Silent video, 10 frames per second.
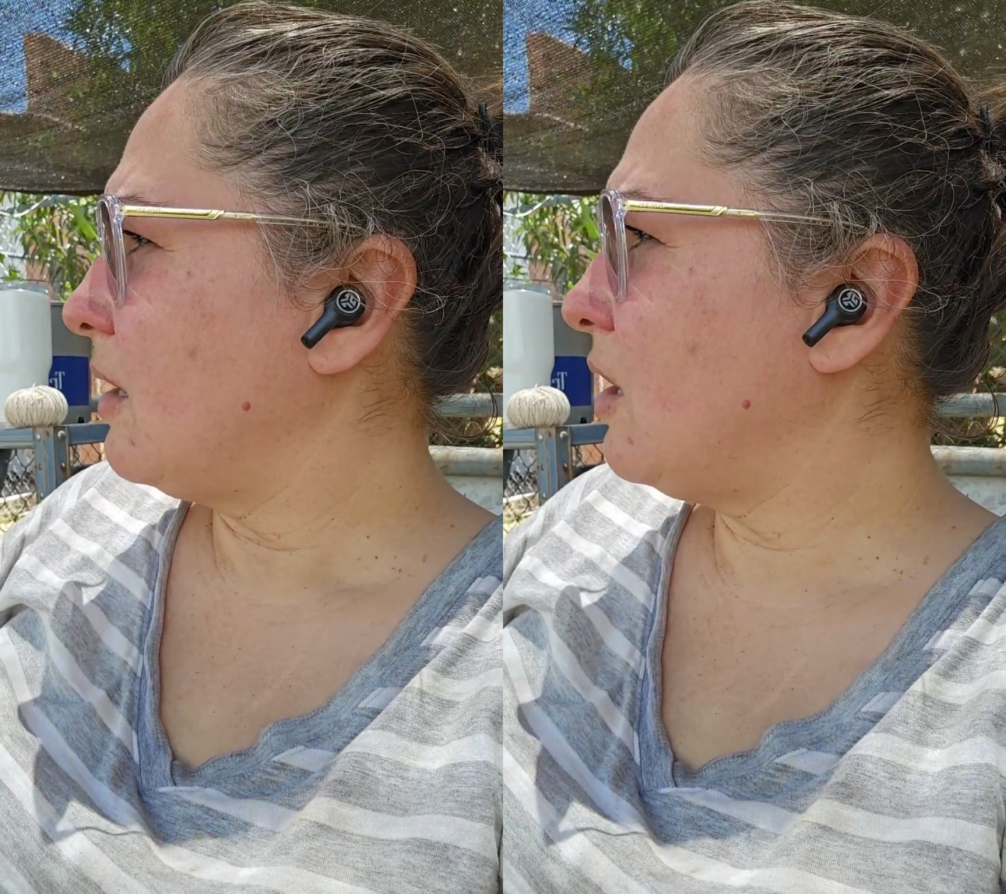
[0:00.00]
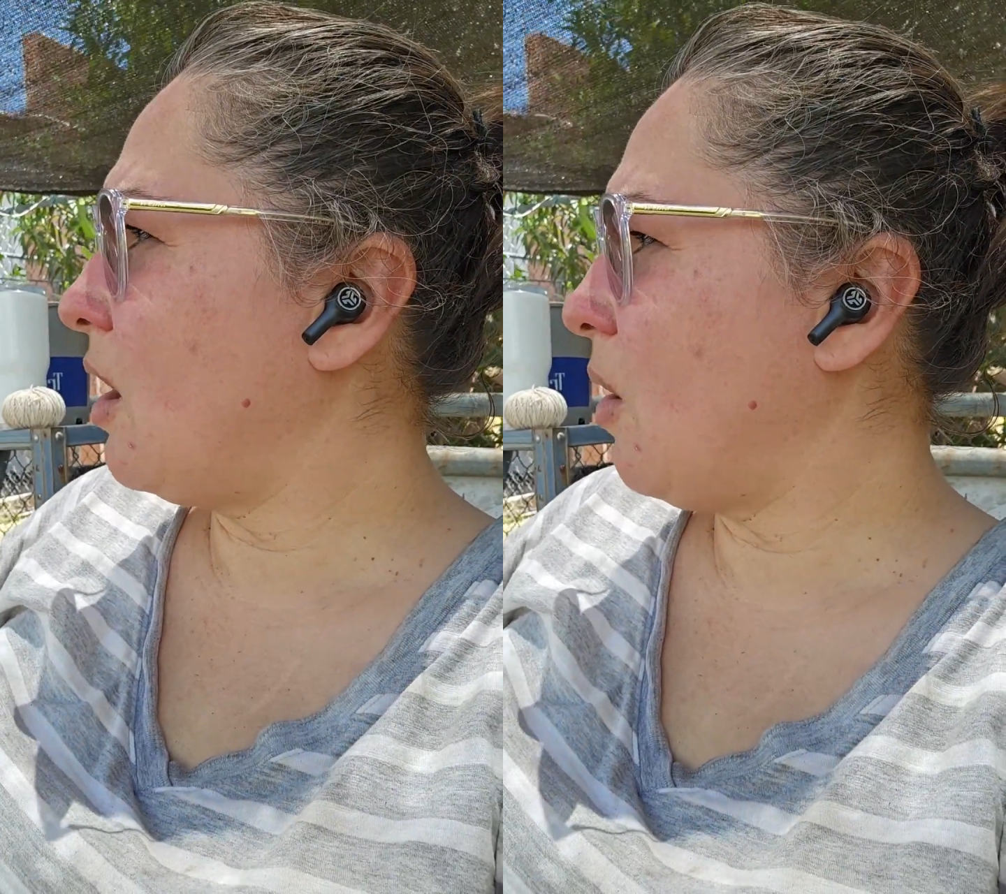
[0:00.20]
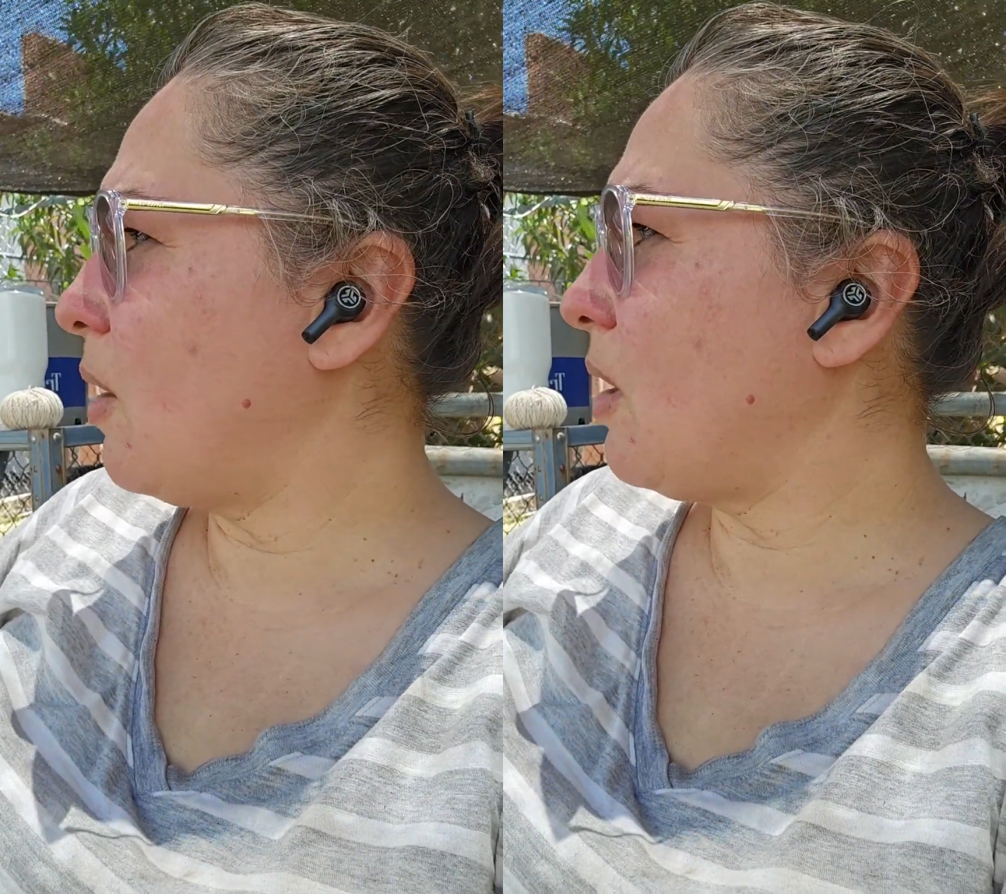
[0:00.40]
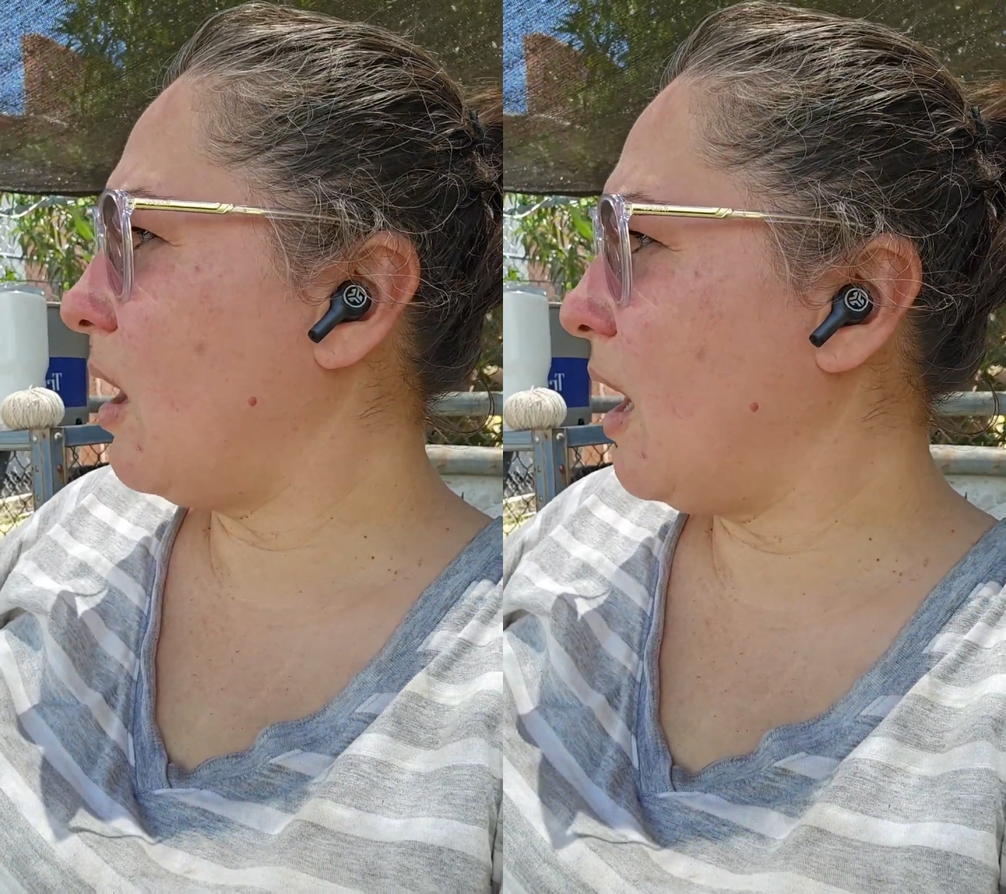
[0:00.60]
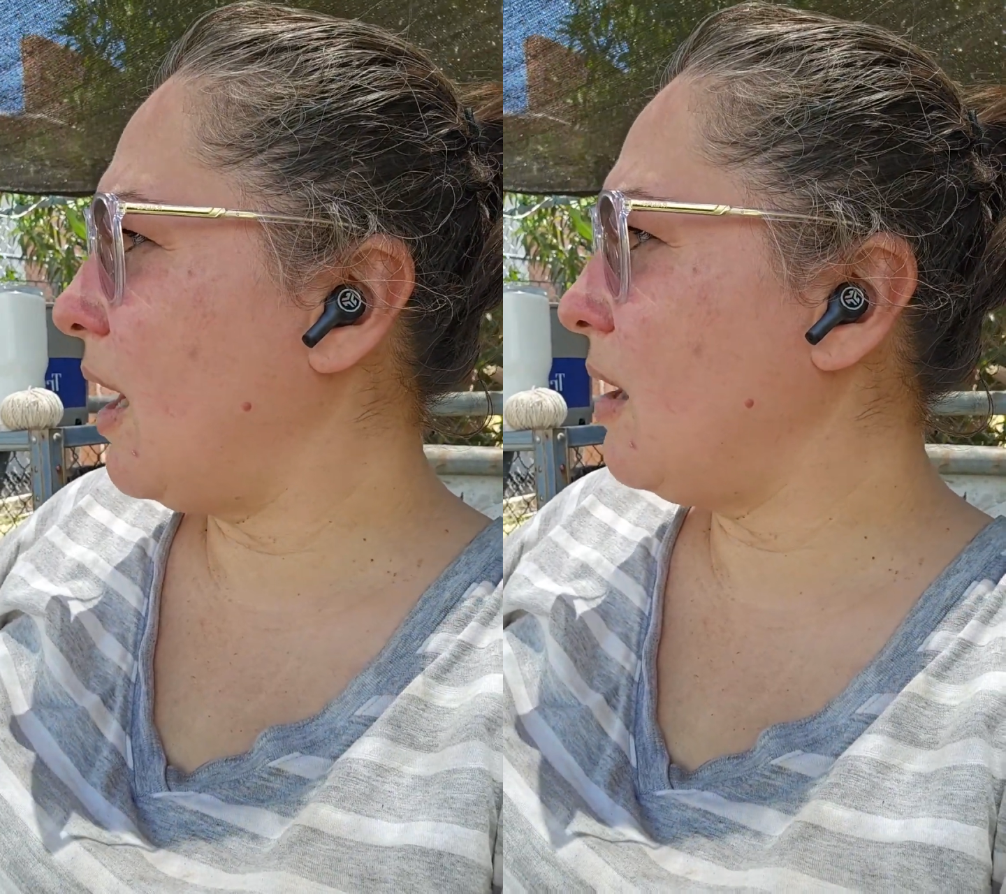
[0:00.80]
you know,
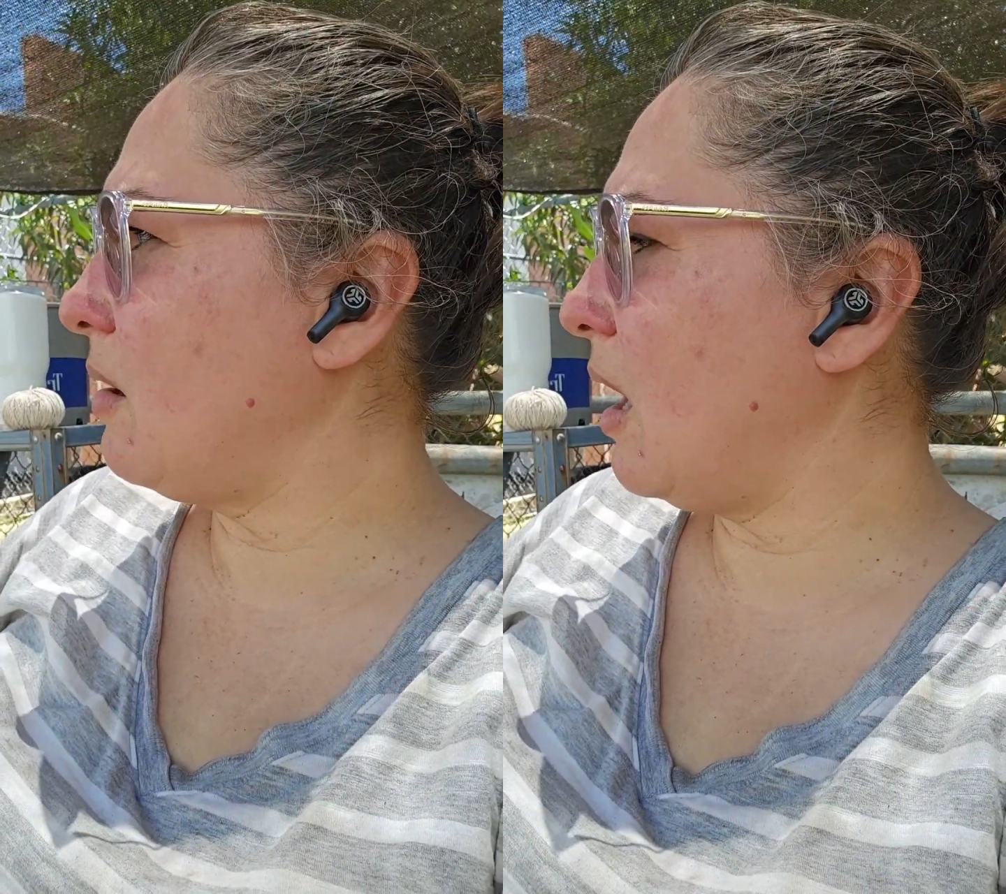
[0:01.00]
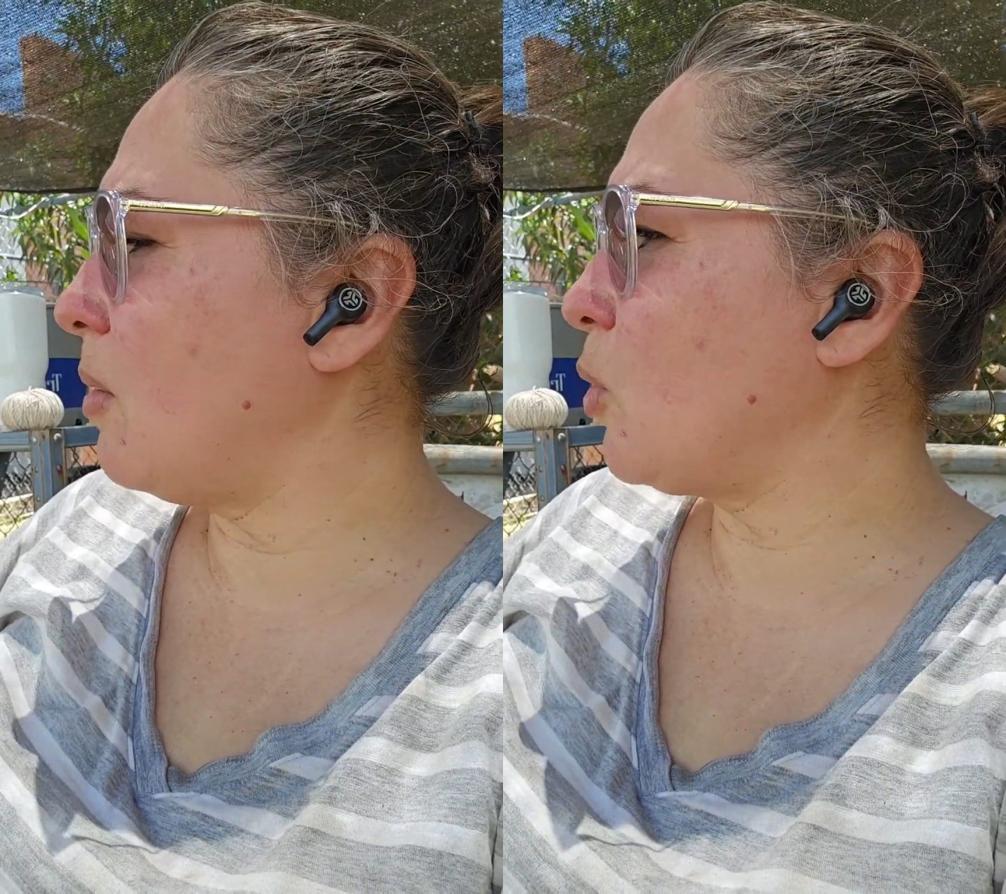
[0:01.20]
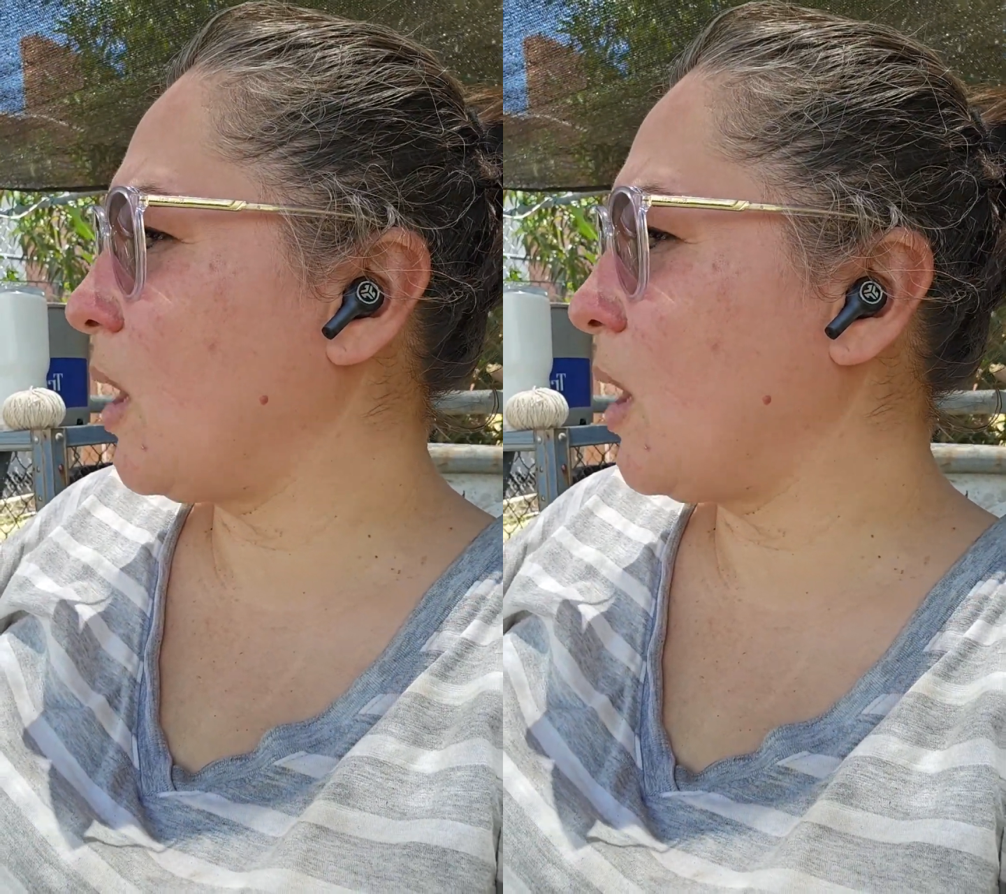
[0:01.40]
I'm